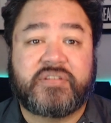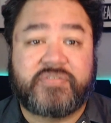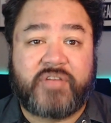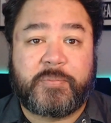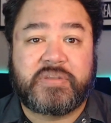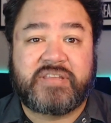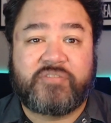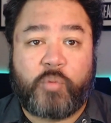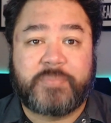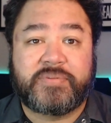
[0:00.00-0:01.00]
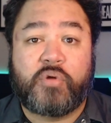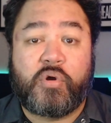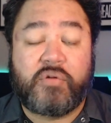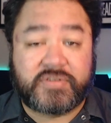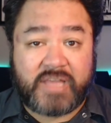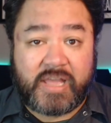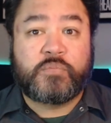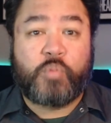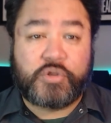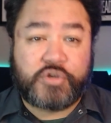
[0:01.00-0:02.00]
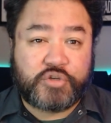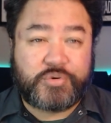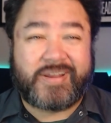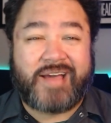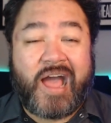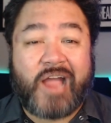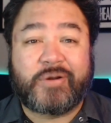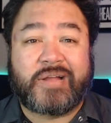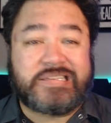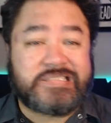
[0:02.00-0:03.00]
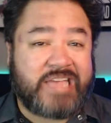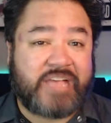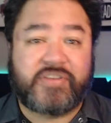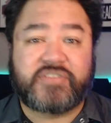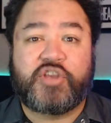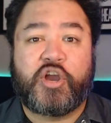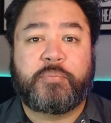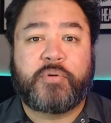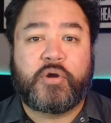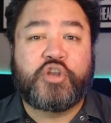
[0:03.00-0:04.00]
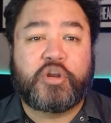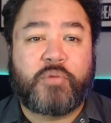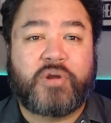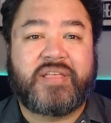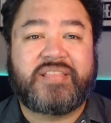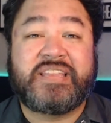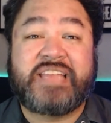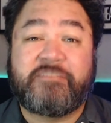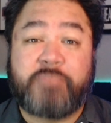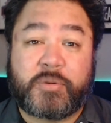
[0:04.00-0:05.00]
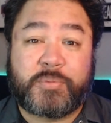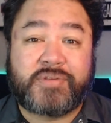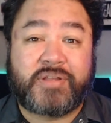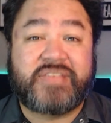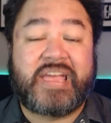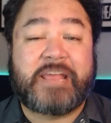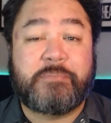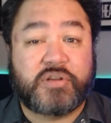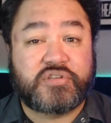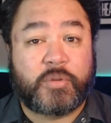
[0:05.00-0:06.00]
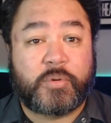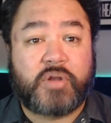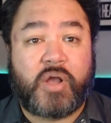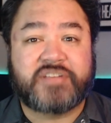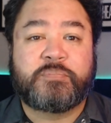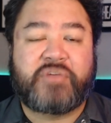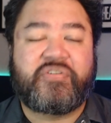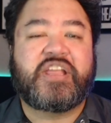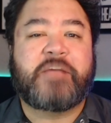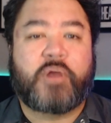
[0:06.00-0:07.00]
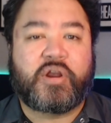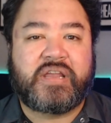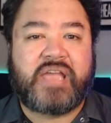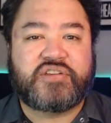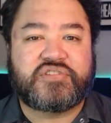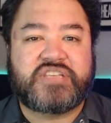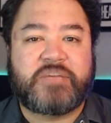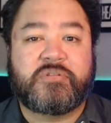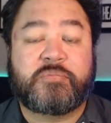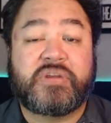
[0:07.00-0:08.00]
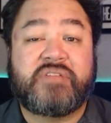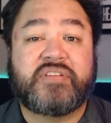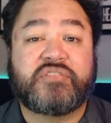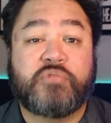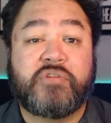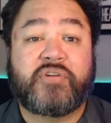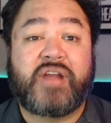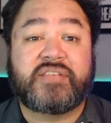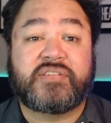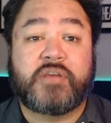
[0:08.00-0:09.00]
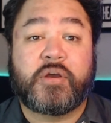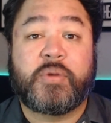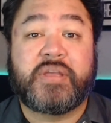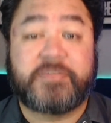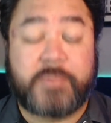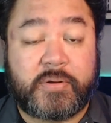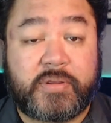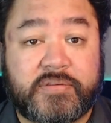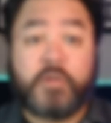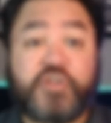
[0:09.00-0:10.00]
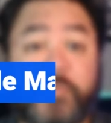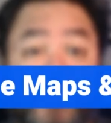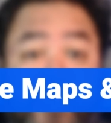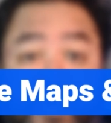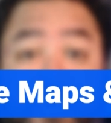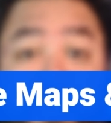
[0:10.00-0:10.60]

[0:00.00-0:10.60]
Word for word: development of a website over time. While you could try to hire an on staff SEO pro, you're more likely to have better results at a much lower cost by finding a marketing agency with previous roofer SEO experience. Number four, Google